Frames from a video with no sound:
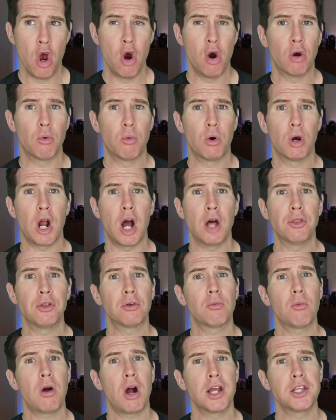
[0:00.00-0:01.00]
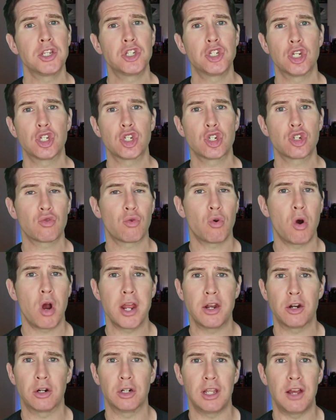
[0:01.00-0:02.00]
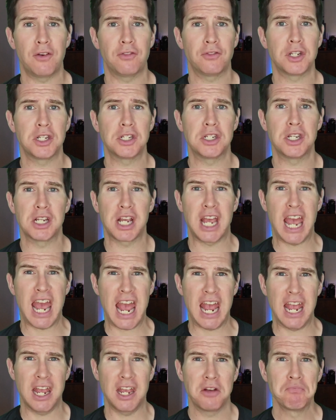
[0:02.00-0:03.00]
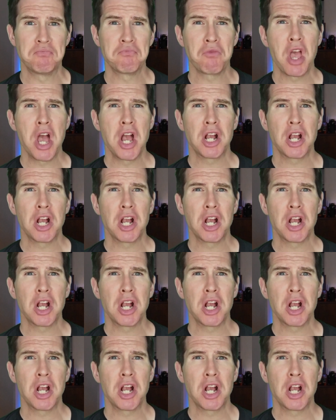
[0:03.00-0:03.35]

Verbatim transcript: or were otherwise destroyed or left to decay,